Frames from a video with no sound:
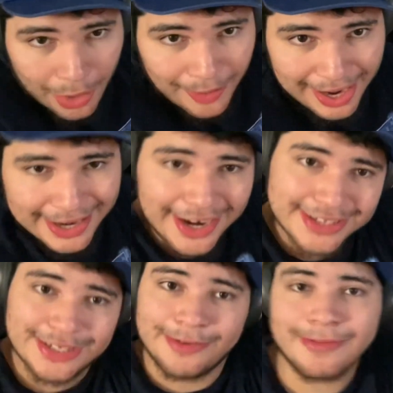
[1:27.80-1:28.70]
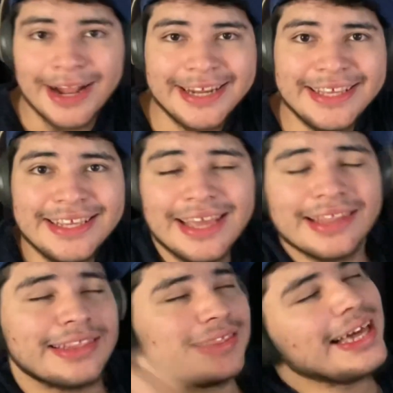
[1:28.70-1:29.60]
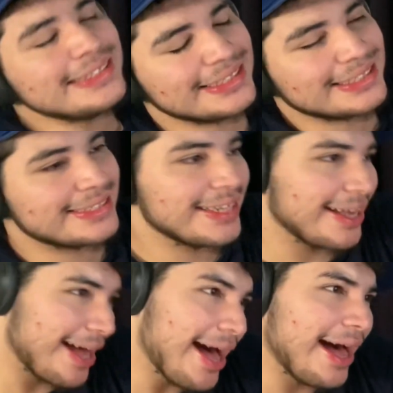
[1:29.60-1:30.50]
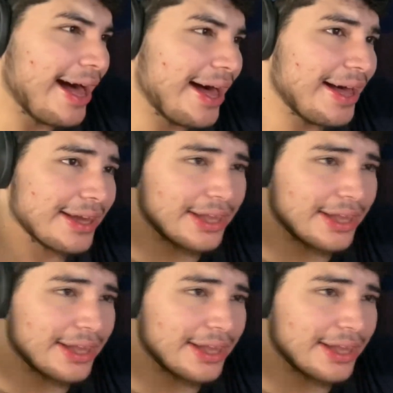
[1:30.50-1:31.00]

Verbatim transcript: right, are you ready? Let's uh